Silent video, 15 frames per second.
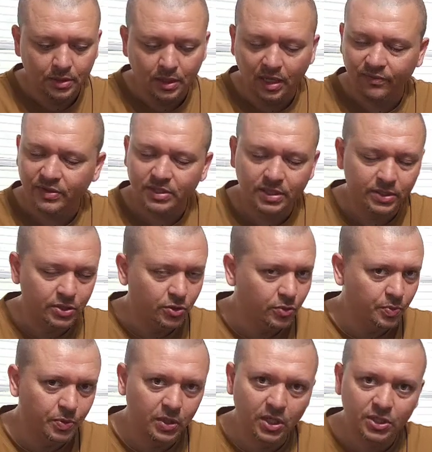obviously a
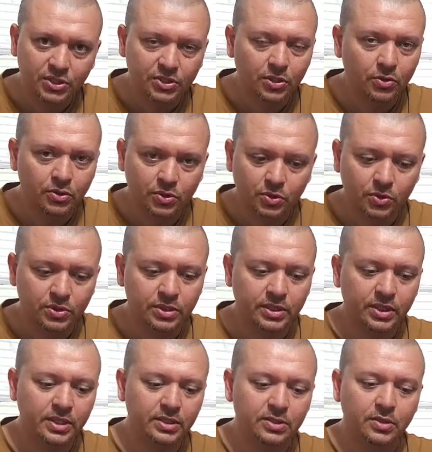toothbrush, those sorts of
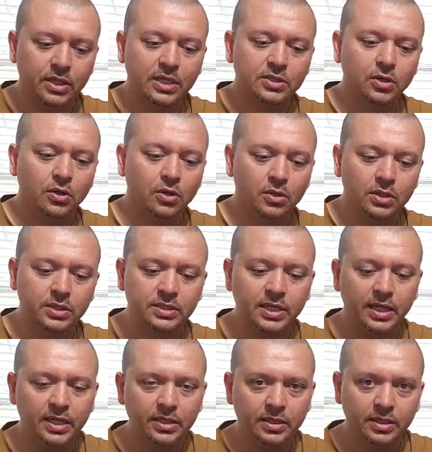things. So that's all
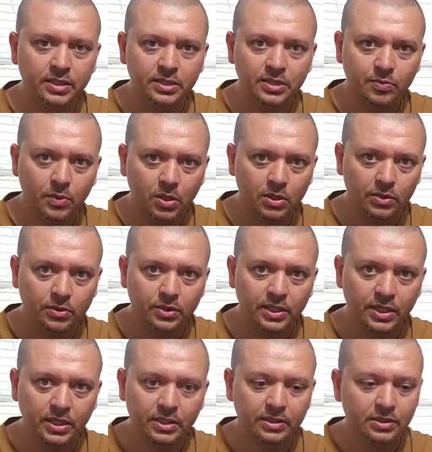contained in this small little
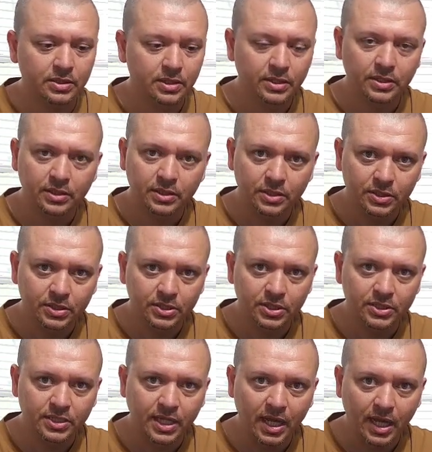kit,
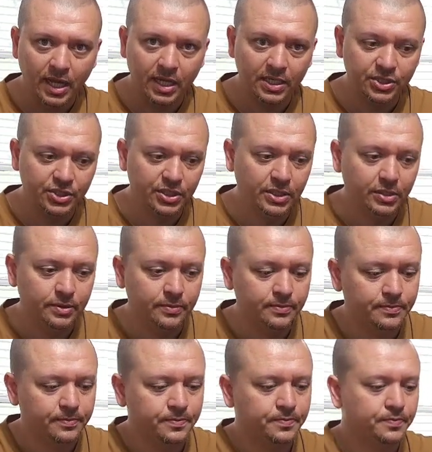just hygiene.
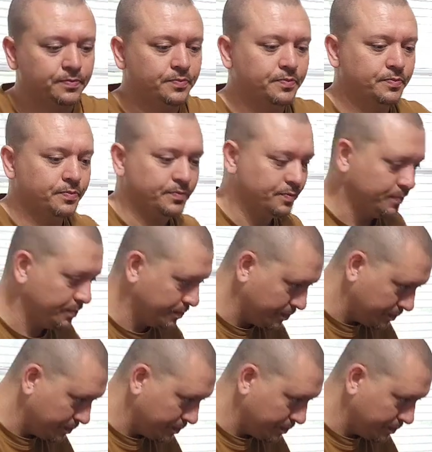Right